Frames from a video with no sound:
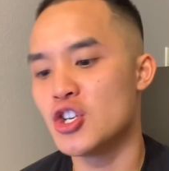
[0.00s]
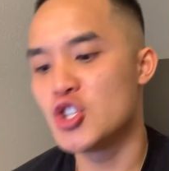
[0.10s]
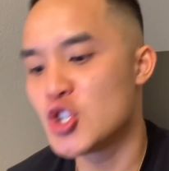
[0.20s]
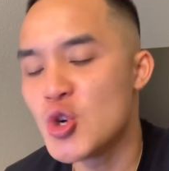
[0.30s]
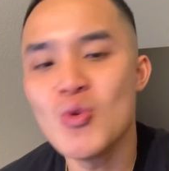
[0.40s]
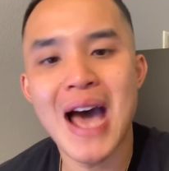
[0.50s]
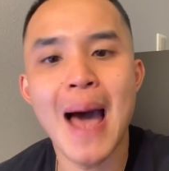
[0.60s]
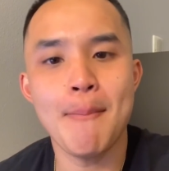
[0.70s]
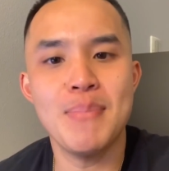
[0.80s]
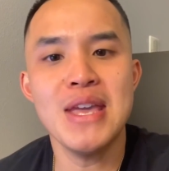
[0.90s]
Do
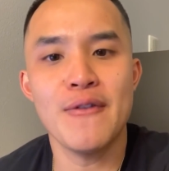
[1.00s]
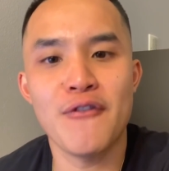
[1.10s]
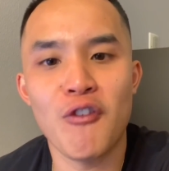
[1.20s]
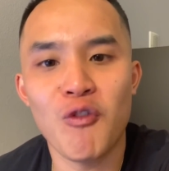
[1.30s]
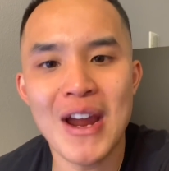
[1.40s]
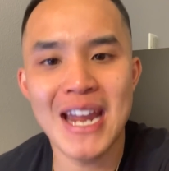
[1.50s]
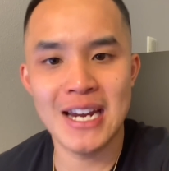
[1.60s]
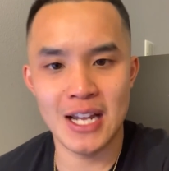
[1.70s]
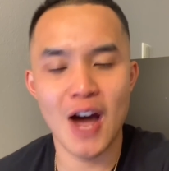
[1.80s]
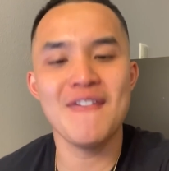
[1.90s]
not be
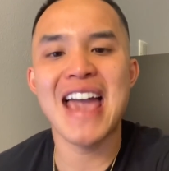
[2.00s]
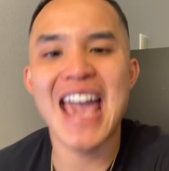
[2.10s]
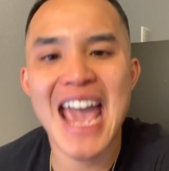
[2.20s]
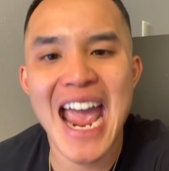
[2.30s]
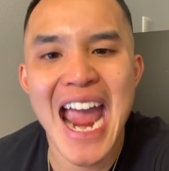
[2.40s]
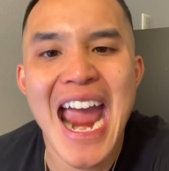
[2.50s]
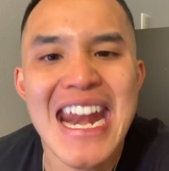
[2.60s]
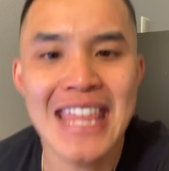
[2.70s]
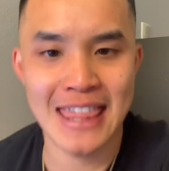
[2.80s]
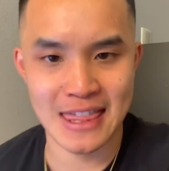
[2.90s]
afraid of
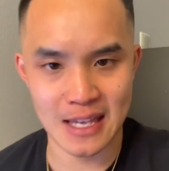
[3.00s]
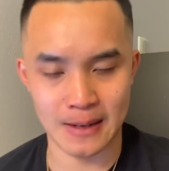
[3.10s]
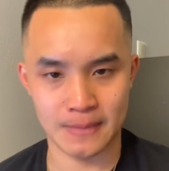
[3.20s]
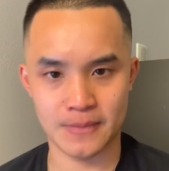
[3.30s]
anything,